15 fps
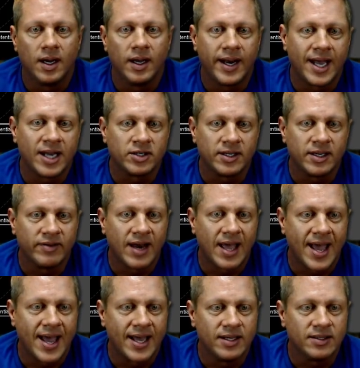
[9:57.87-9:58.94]
It actually
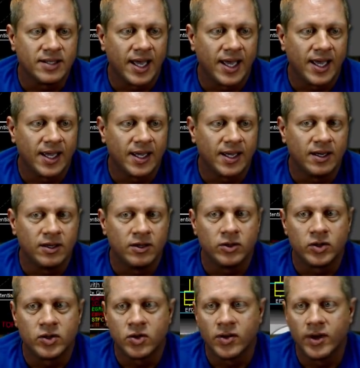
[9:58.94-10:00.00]
even has a
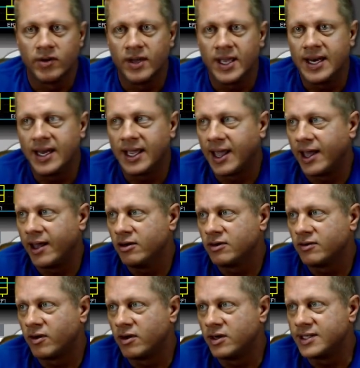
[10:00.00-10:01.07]
tornado
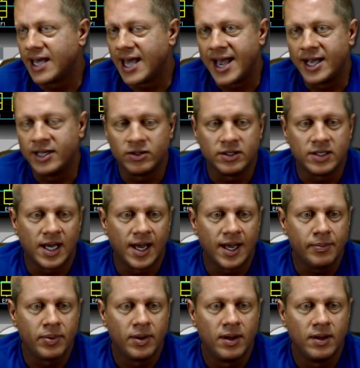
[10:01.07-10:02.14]
indicator as far as the hazard
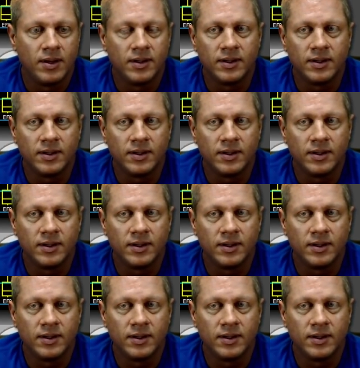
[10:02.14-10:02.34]
type